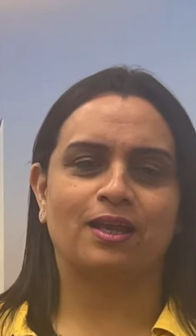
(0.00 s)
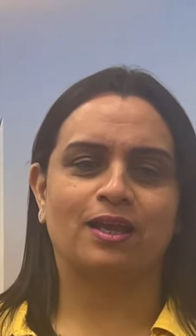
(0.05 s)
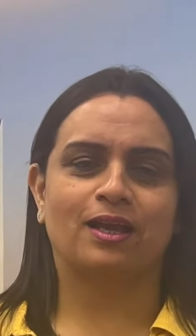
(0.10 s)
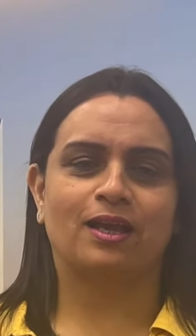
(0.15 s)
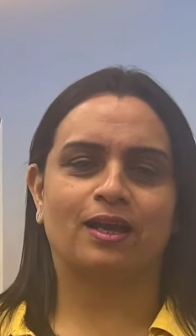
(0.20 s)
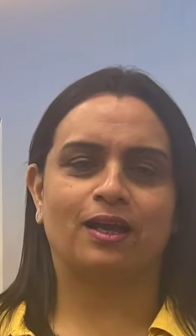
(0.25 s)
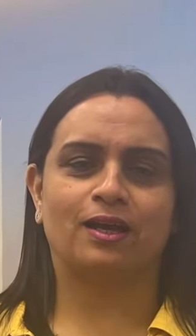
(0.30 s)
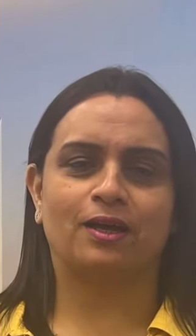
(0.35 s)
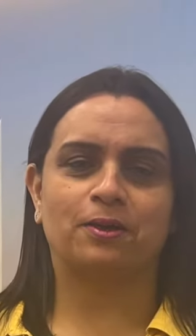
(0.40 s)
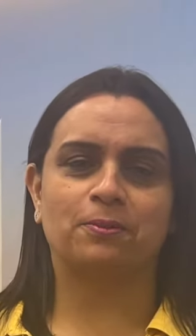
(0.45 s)

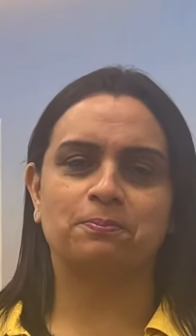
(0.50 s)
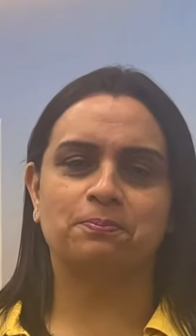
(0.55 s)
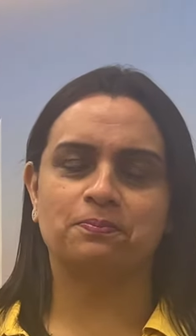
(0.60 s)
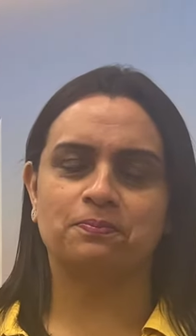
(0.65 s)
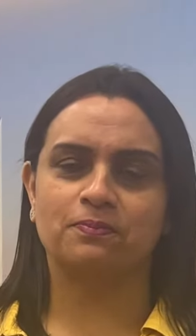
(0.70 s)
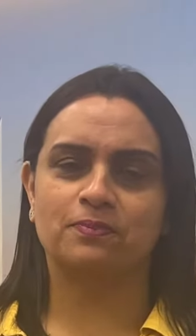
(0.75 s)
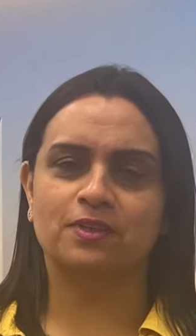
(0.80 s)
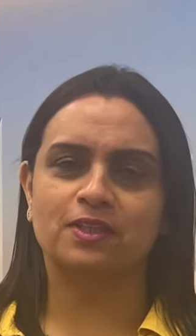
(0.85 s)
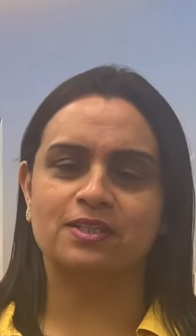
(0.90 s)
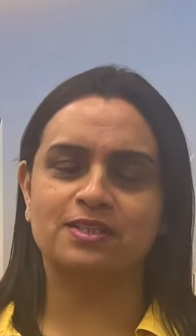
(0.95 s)
uh,
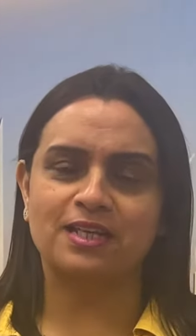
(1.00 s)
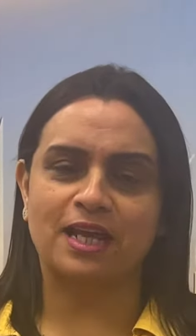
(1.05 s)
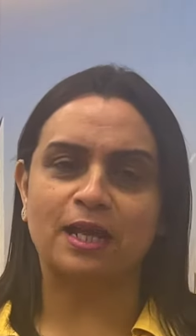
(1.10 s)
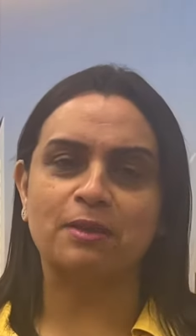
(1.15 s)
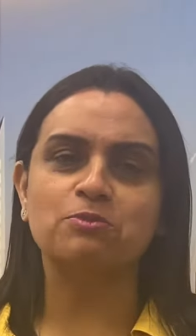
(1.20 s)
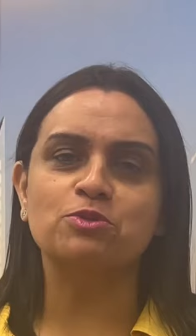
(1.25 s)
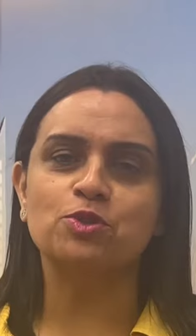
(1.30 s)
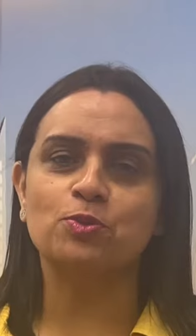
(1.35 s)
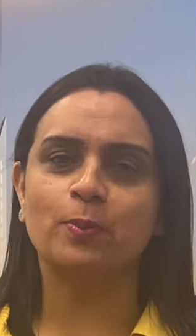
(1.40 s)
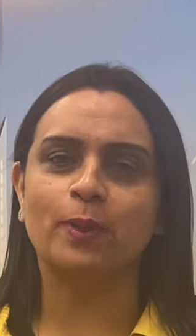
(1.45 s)
the
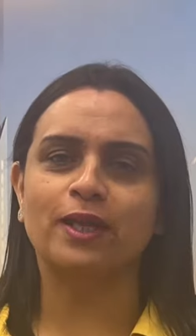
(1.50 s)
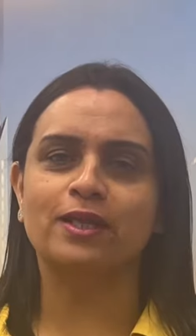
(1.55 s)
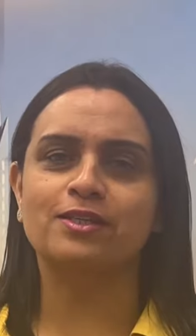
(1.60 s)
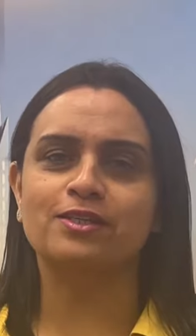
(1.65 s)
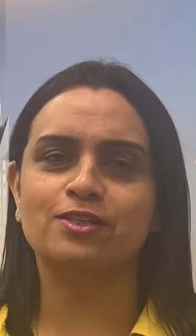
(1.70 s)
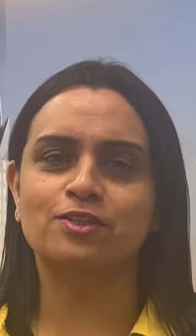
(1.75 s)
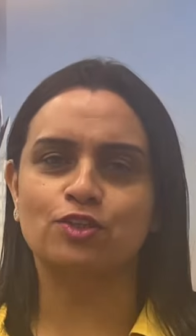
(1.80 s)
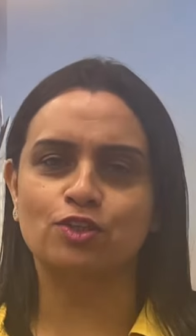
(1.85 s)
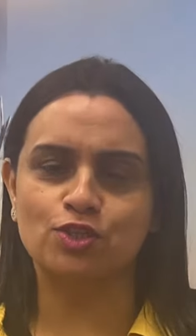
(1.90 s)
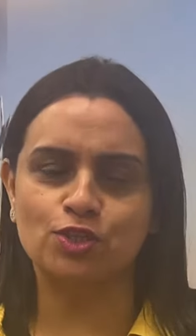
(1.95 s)
time spent
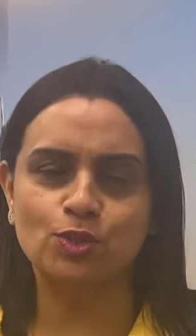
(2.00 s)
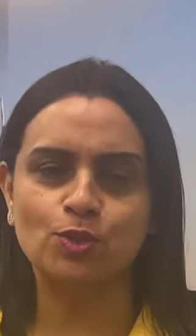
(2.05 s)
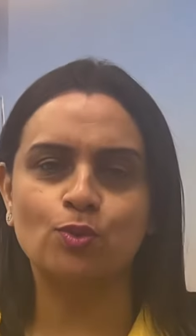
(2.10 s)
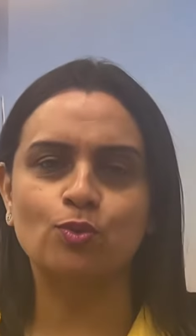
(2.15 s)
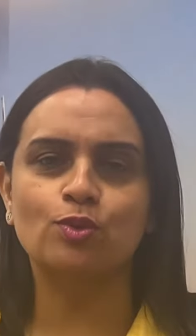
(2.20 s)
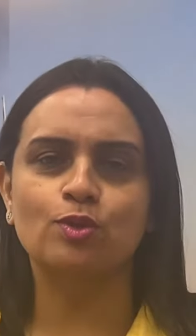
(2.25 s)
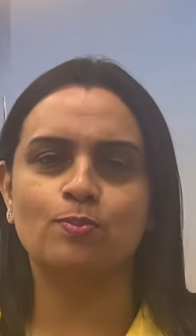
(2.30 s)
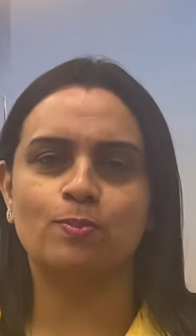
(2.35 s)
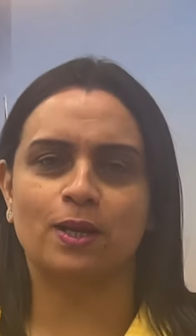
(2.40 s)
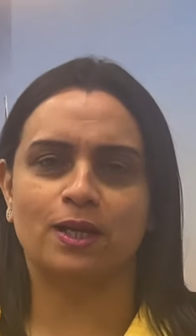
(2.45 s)
in the
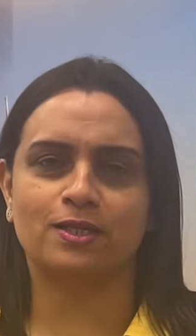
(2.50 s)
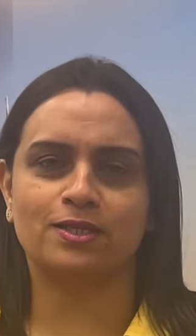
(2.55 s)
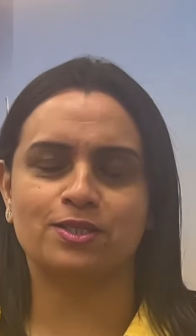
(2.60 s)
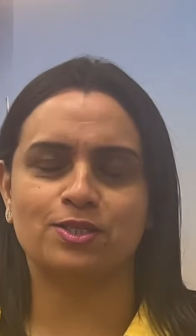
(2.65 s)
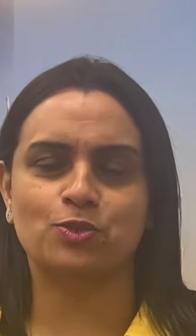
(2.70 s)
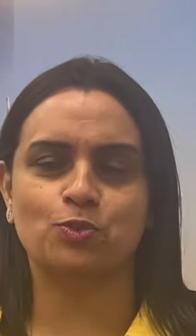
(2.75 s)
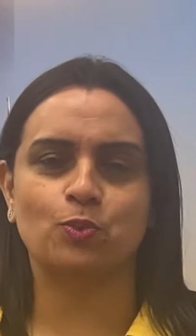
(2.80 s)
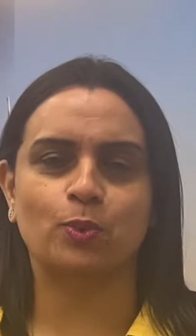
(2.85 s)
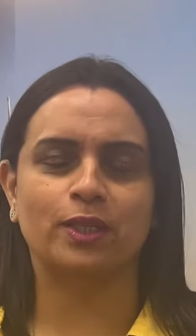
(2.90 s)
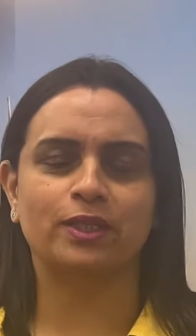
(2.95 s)
school
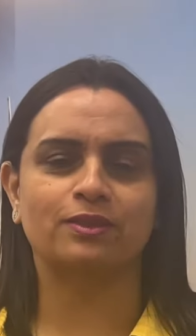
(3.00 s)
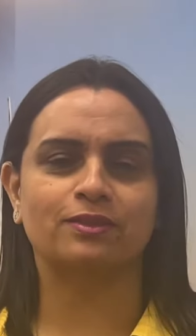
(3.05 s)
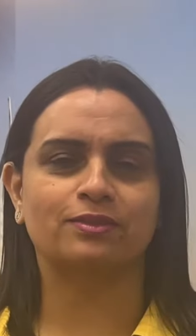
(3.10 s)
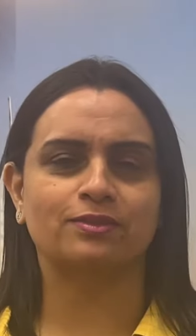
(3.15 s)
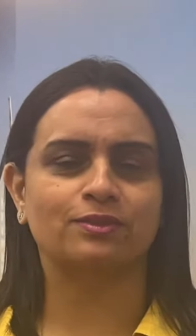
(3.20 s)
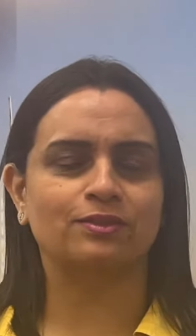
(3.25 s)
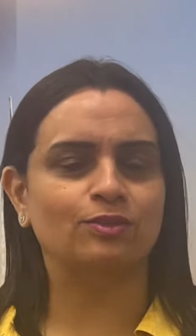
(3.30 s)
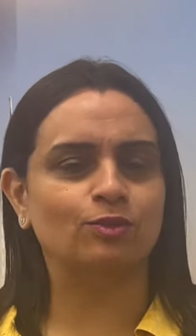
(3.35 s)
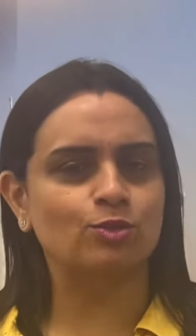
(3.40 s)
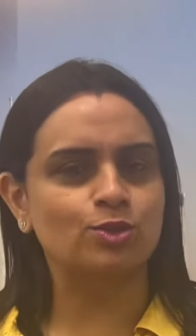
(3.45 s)
bus
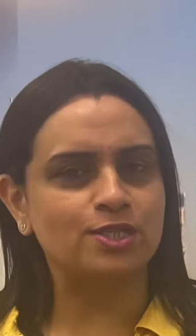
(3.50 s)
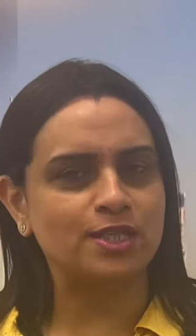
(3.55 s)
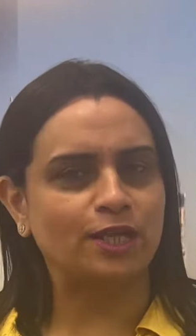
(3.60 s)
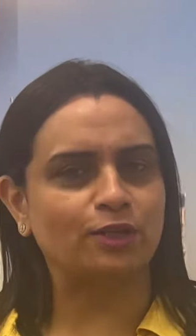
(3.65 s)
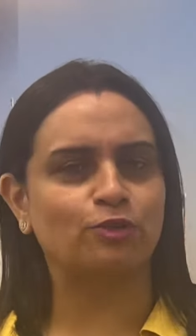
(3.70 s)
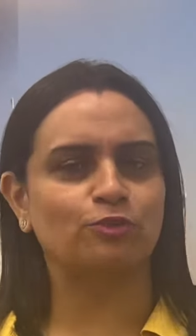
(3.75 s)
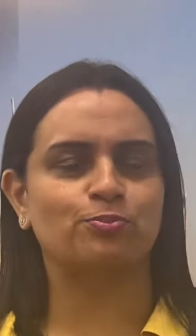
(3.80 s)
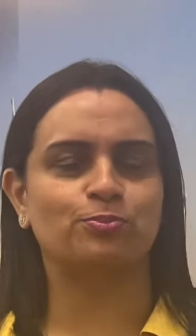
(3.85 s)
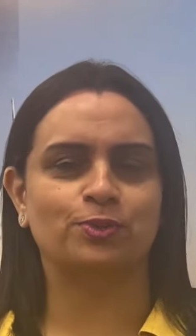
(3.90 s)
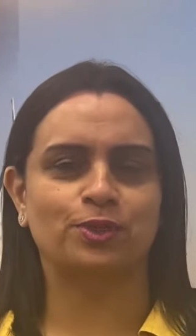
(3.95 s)
with those set
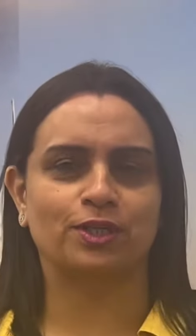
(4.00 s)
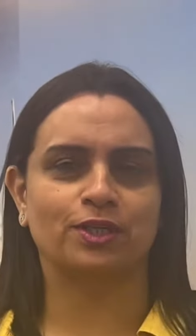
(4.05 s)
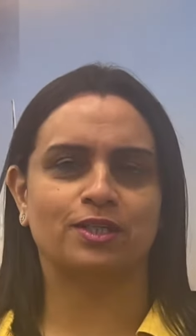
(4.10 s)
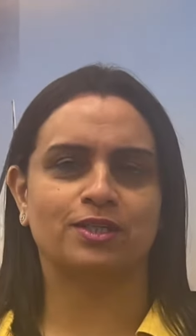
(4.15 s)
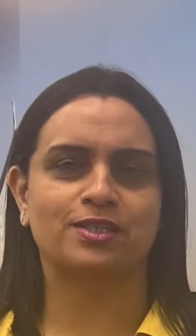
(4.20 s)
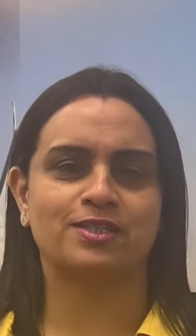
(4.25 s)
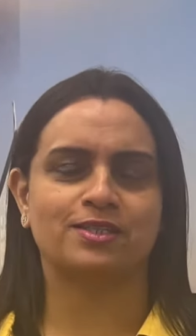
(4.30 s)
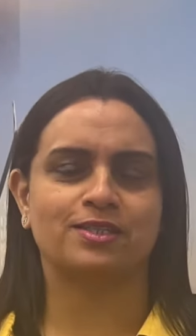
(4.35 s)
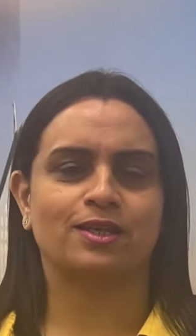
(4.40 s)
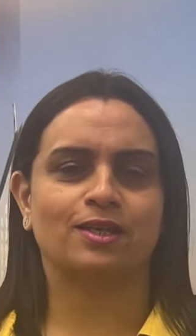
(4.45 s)
of
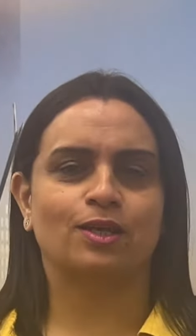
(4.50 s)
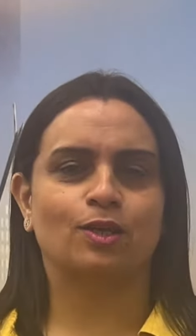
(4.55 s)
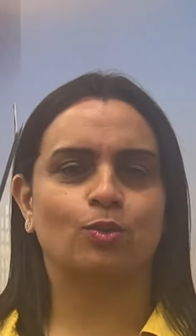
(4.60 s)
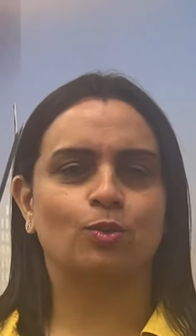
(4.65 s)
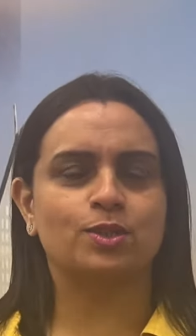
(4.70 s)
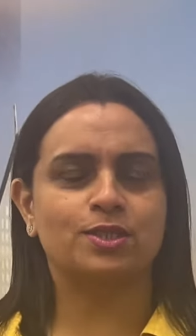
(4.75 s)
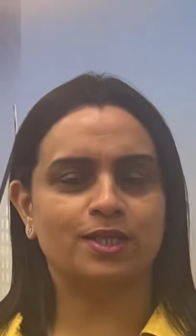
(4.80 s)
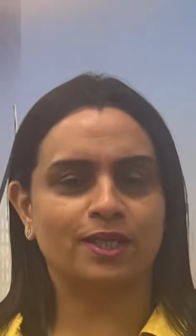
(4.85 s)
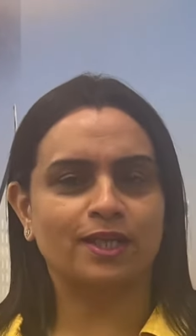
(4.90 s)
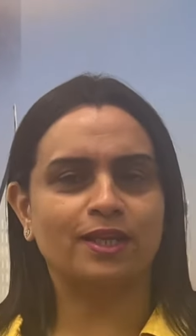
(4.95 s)
peers who
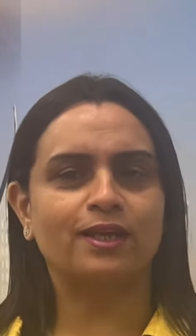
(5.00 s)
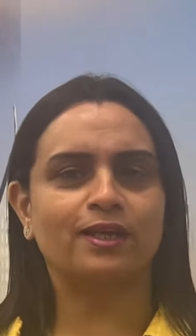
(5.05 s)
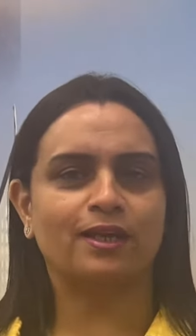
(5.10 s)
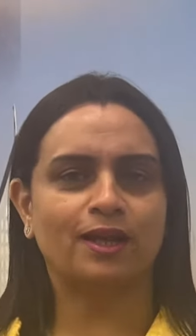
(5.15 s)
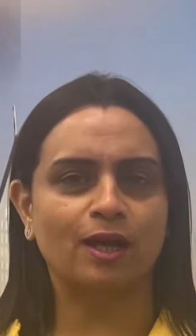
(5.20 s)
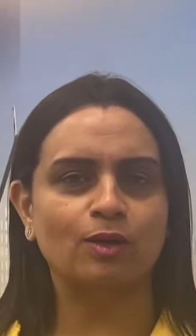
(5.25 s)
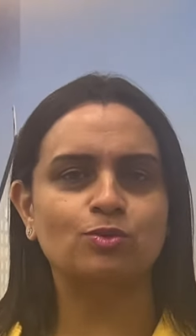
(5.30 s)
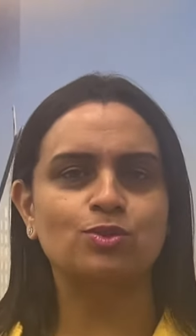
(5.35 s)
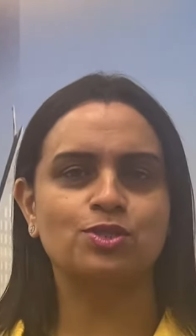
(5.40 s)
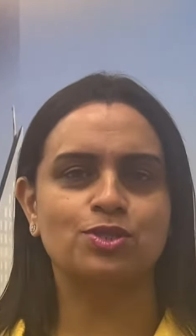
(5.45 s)
are sitting
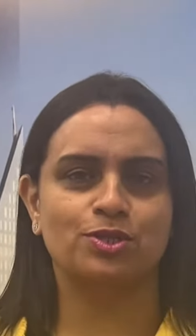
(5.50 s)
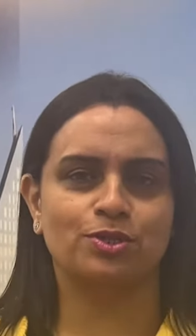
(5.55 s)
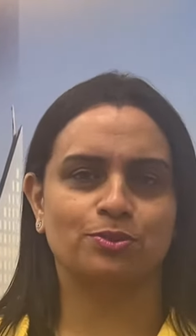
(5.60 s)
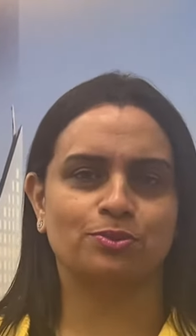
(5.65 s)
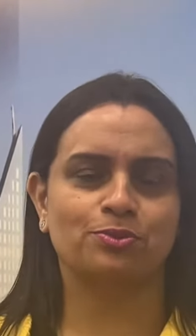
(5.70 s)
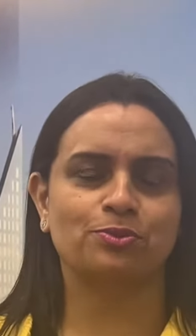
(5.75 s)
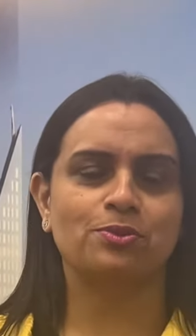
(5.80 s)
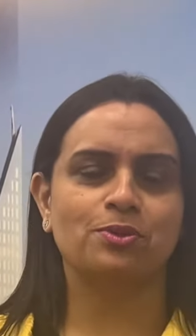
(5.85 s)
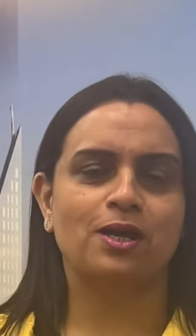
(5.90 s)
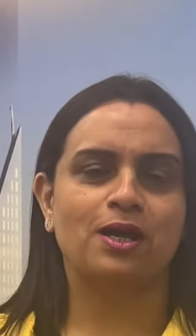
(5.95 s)
around
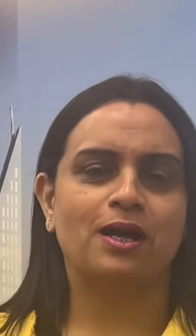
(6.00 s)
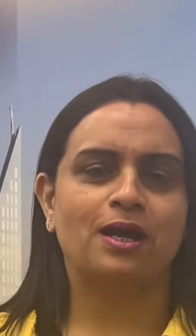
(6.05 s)
you